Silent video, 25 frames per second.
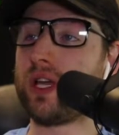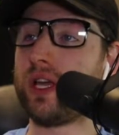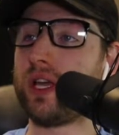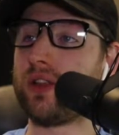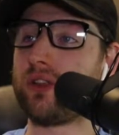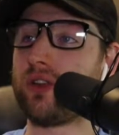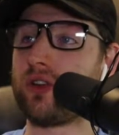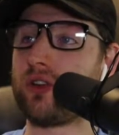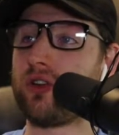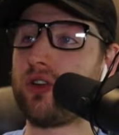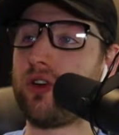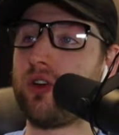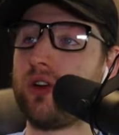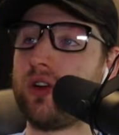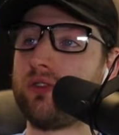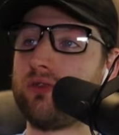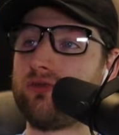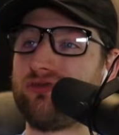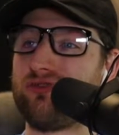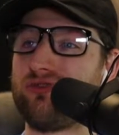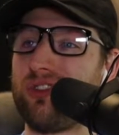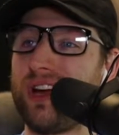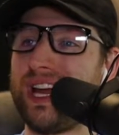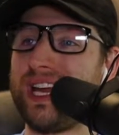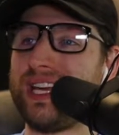the current
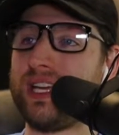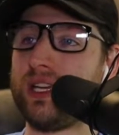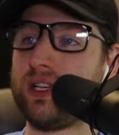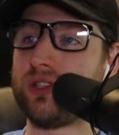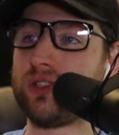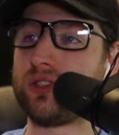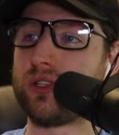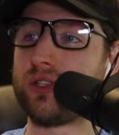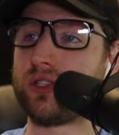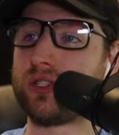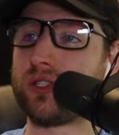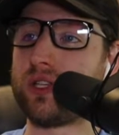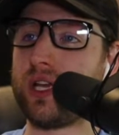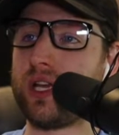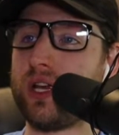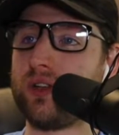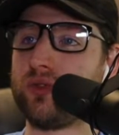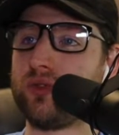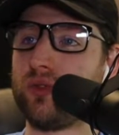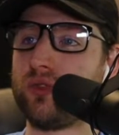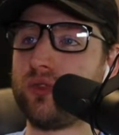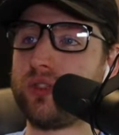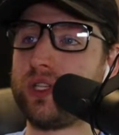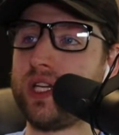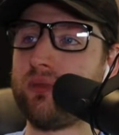rankings, the state
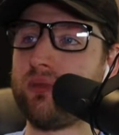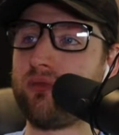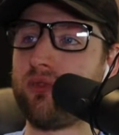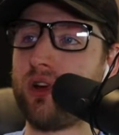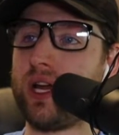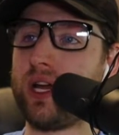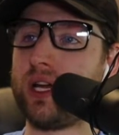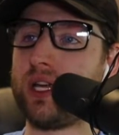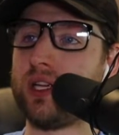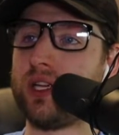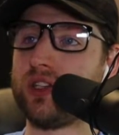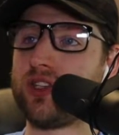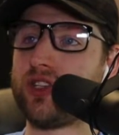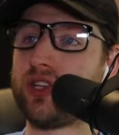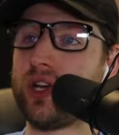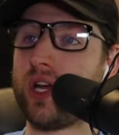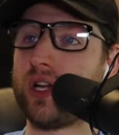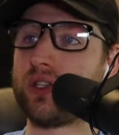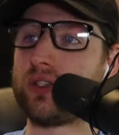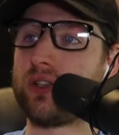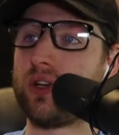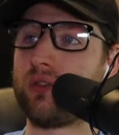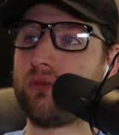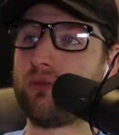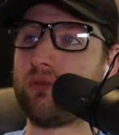dual team rankings,
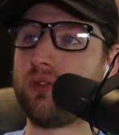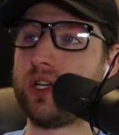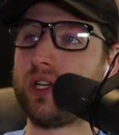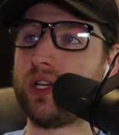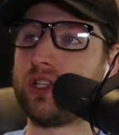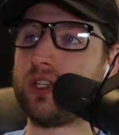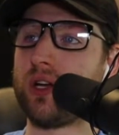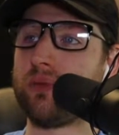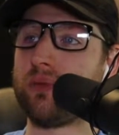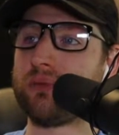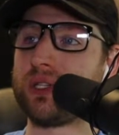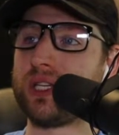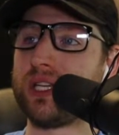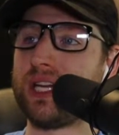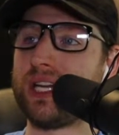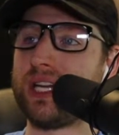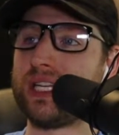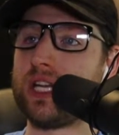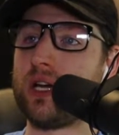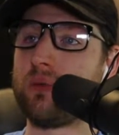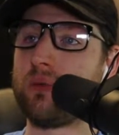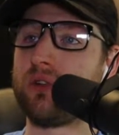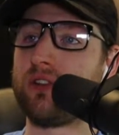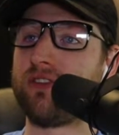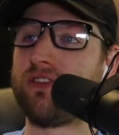Chestnut Ridge comes in at
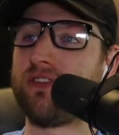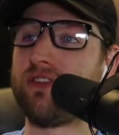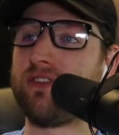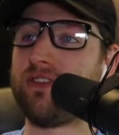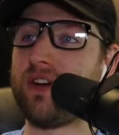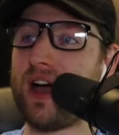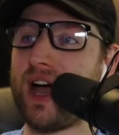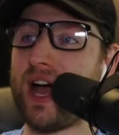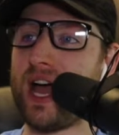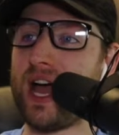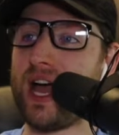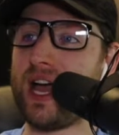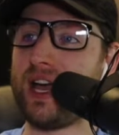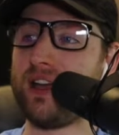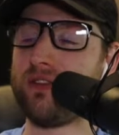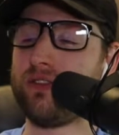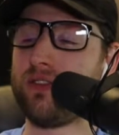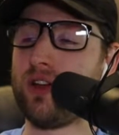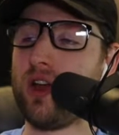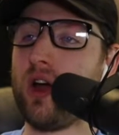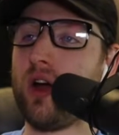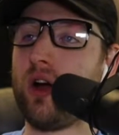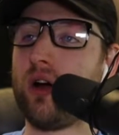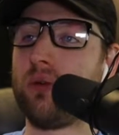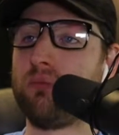number 5,
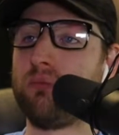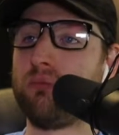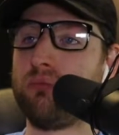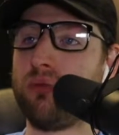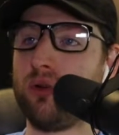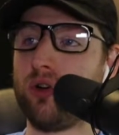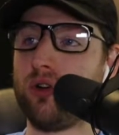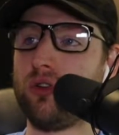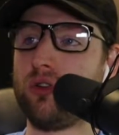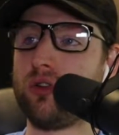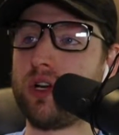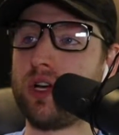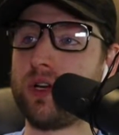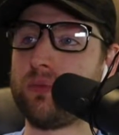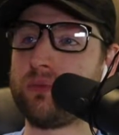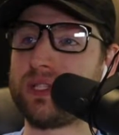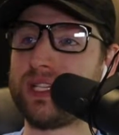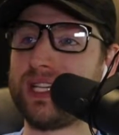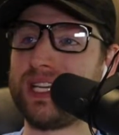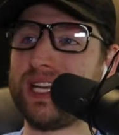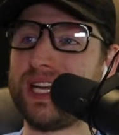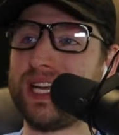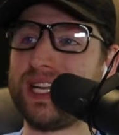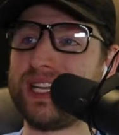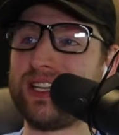Burl comes
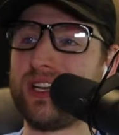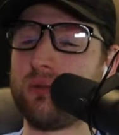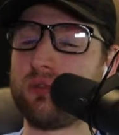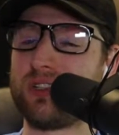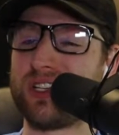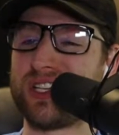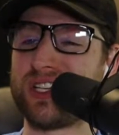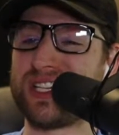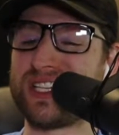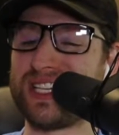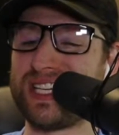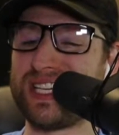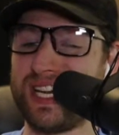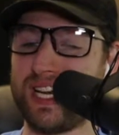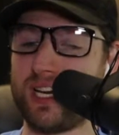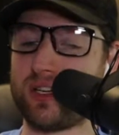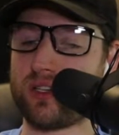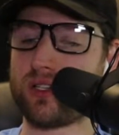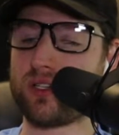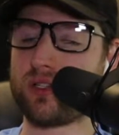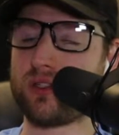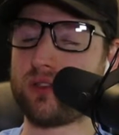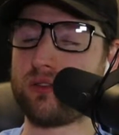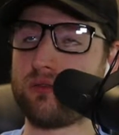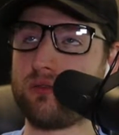in at number
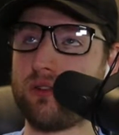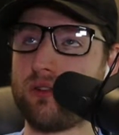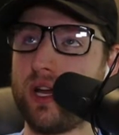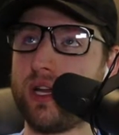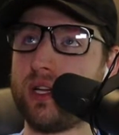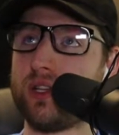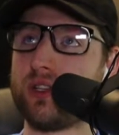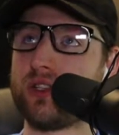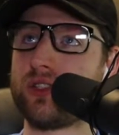6, right?